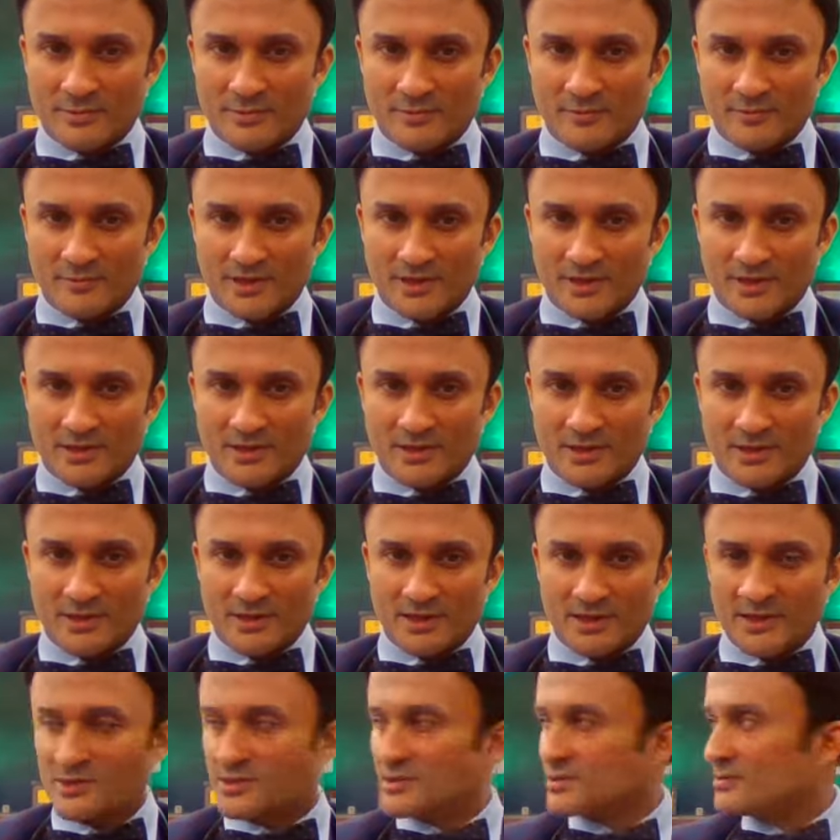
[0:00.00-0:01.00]
Wait, the
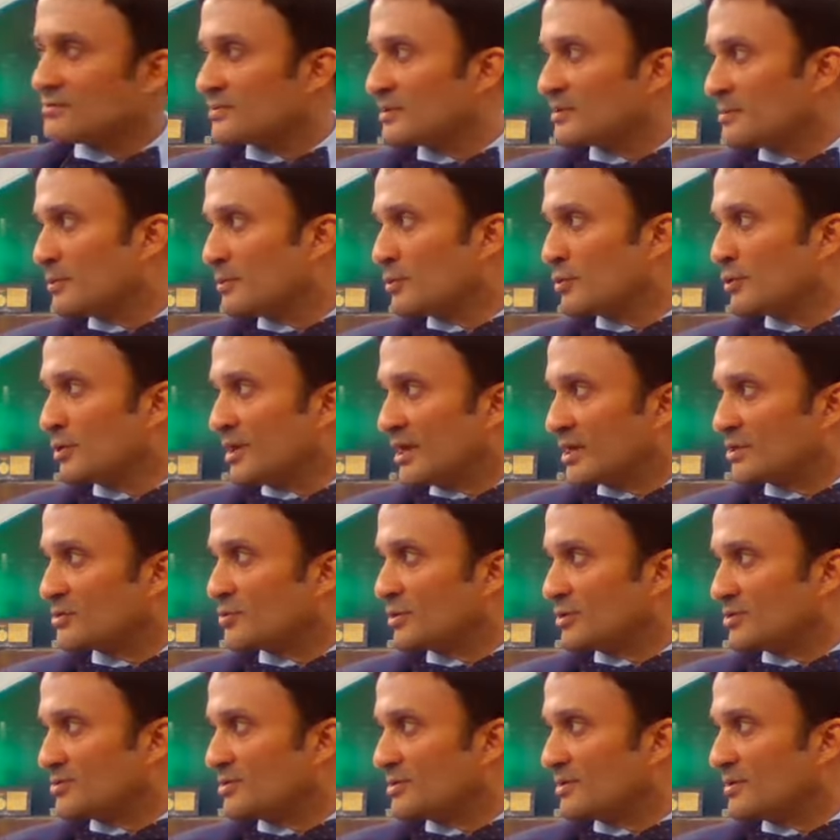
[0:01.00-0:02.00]
next
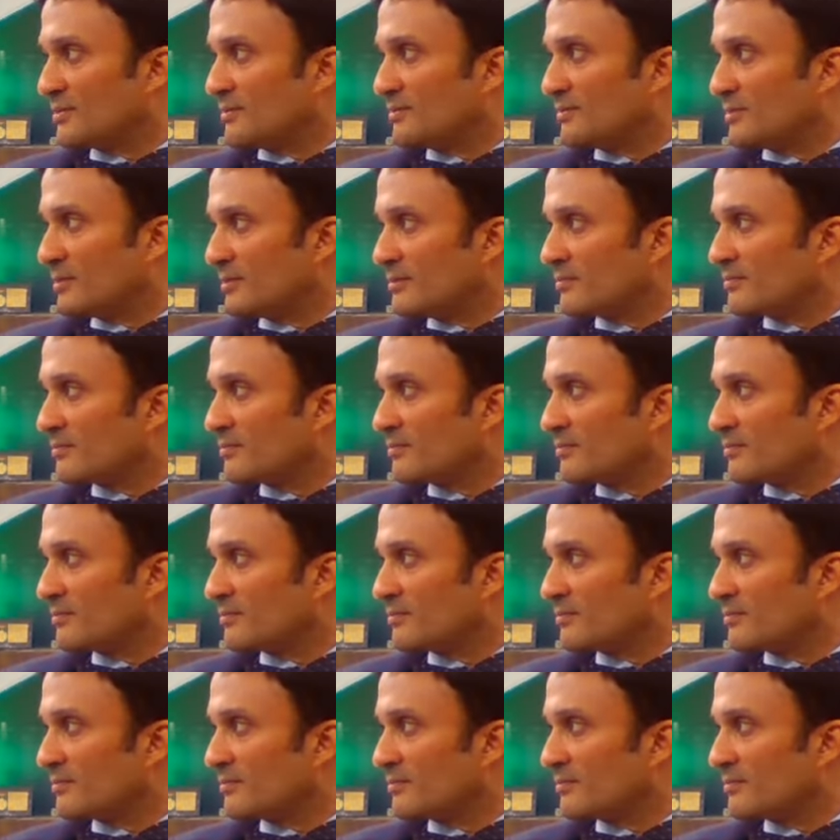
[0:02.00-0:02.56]
question.